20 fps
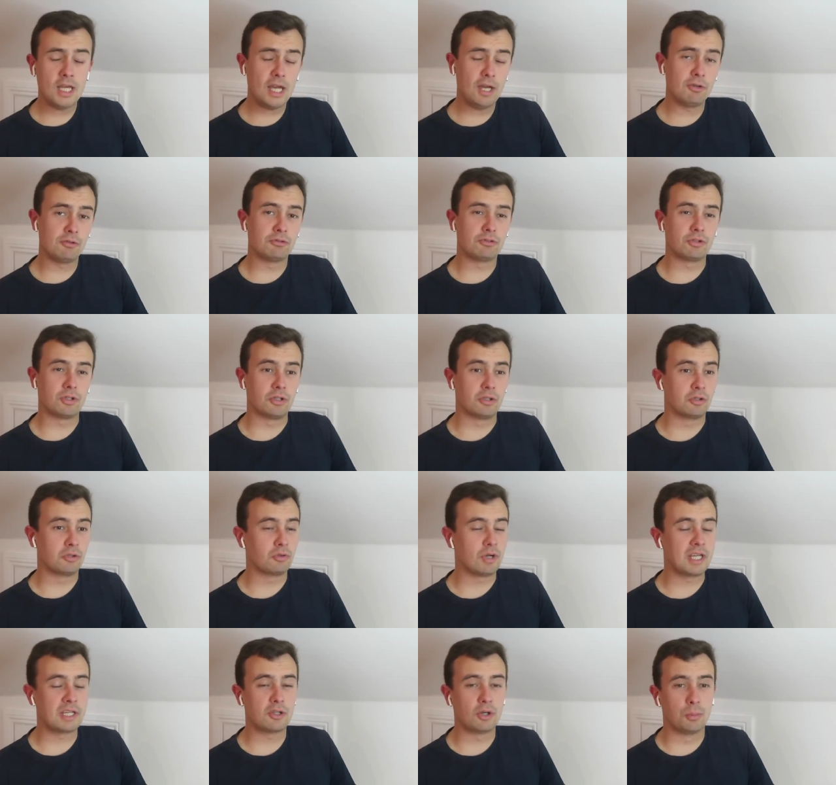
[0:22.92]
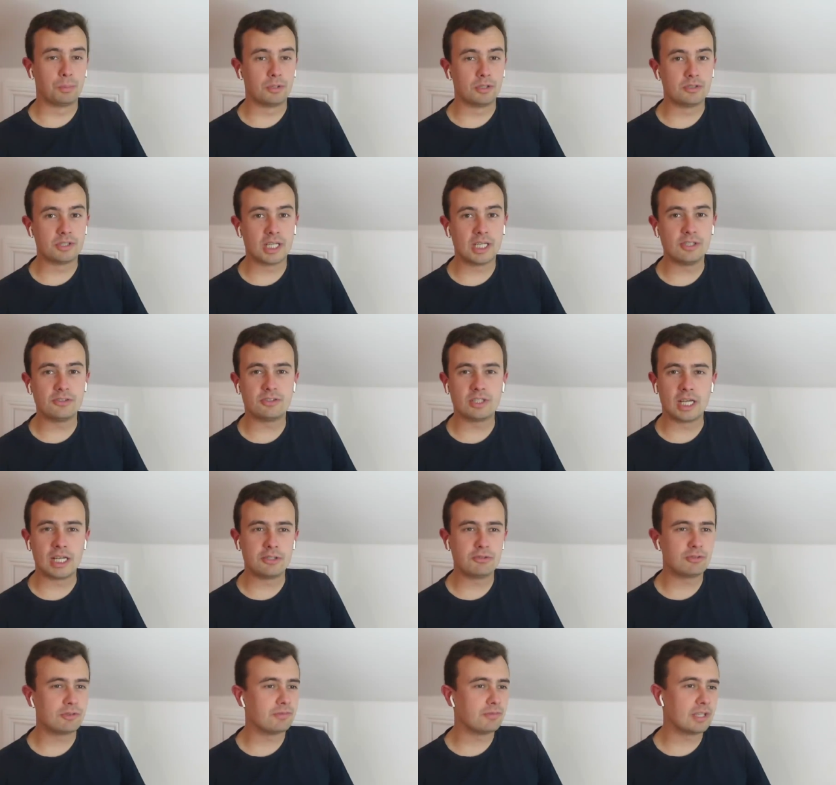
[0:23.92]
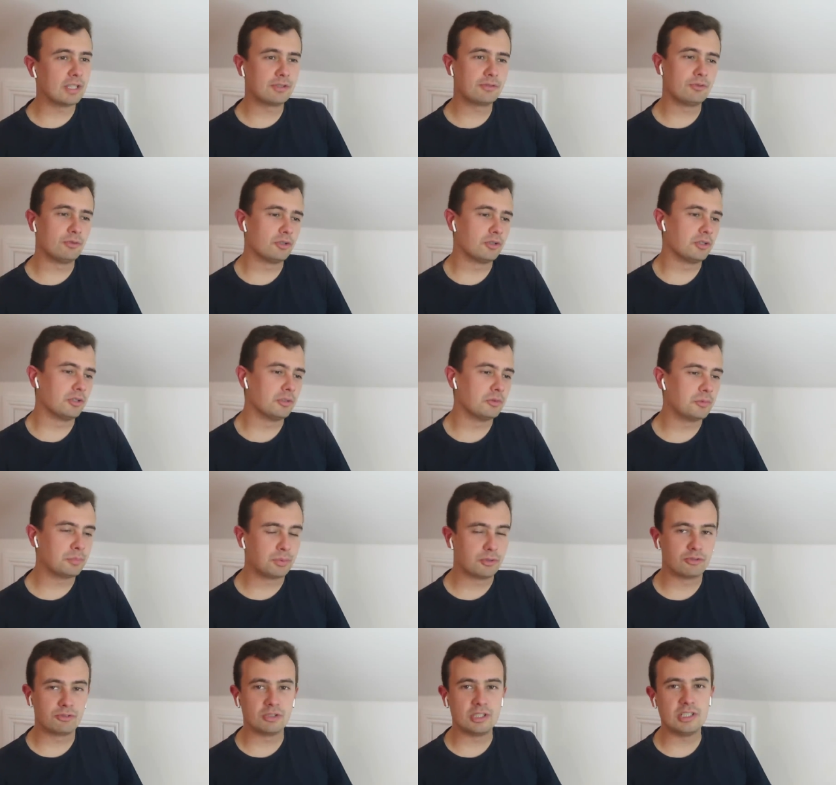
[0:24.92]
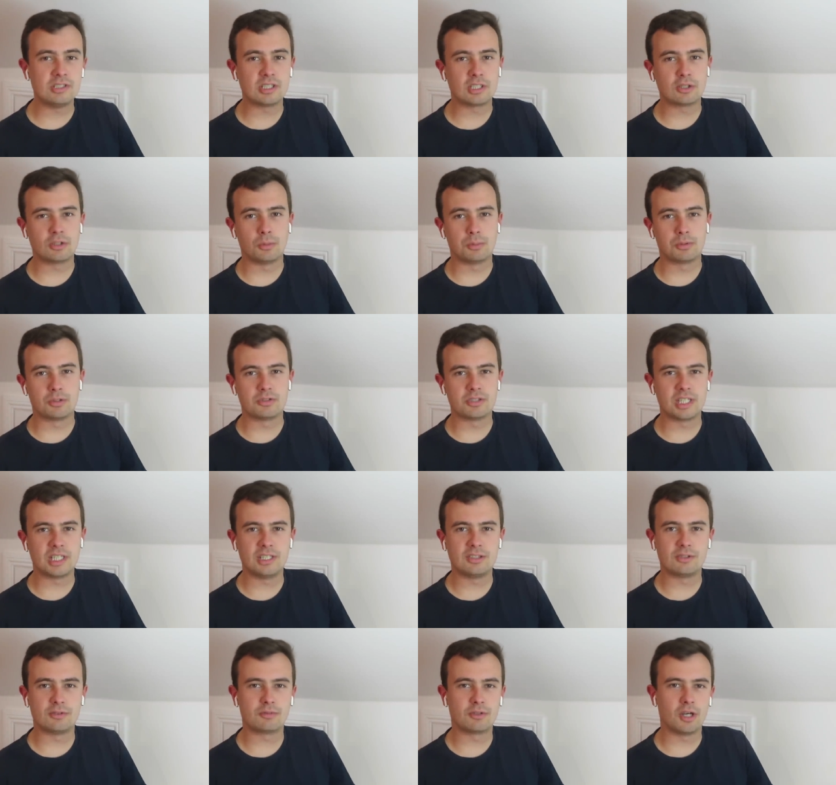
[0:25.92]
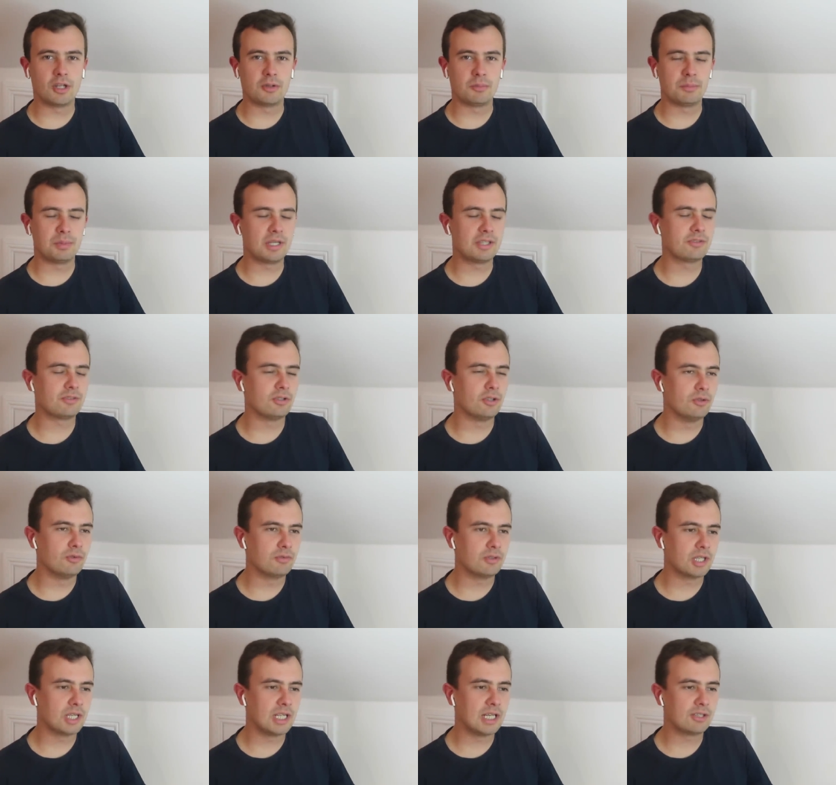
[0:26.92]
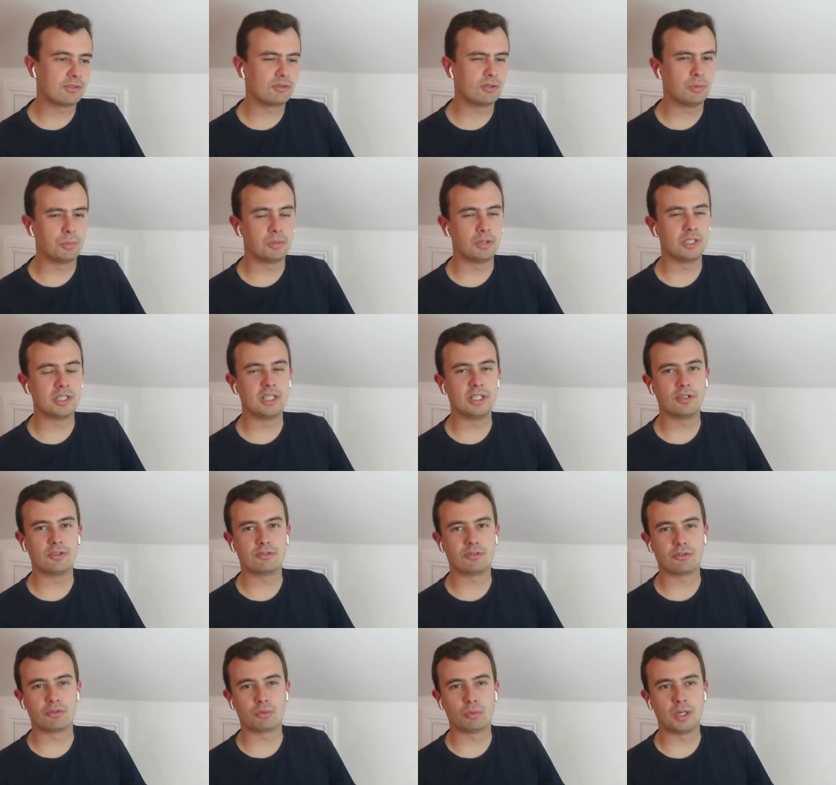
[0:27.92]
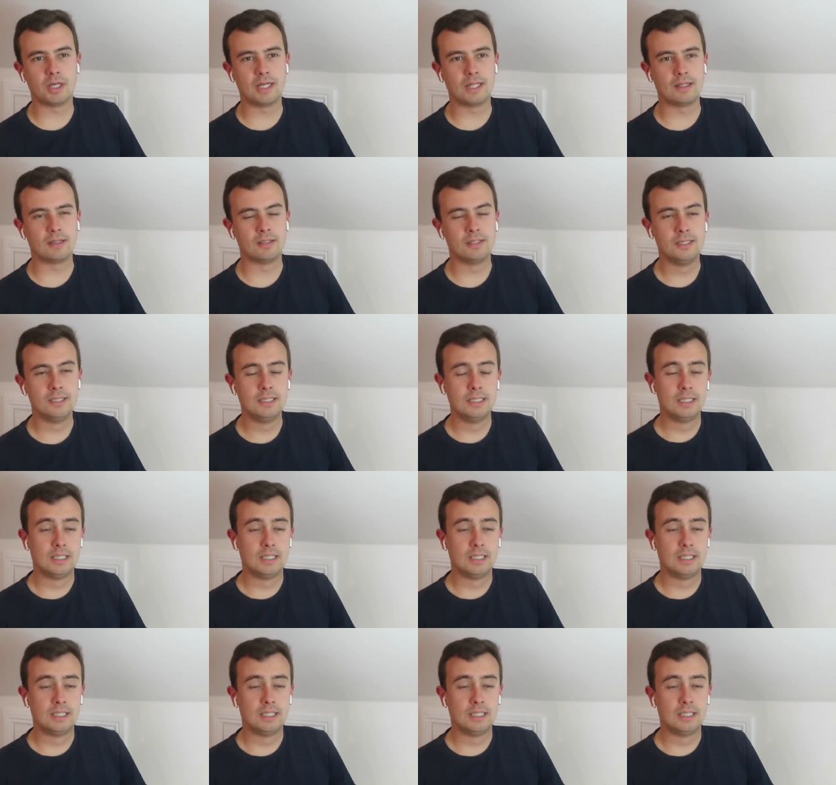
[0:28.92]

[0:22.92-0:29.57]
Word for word: Yeah, it was a great couple of days. The Aintree Festival, the preceding couple of days have gotten better over the last couple of years as well.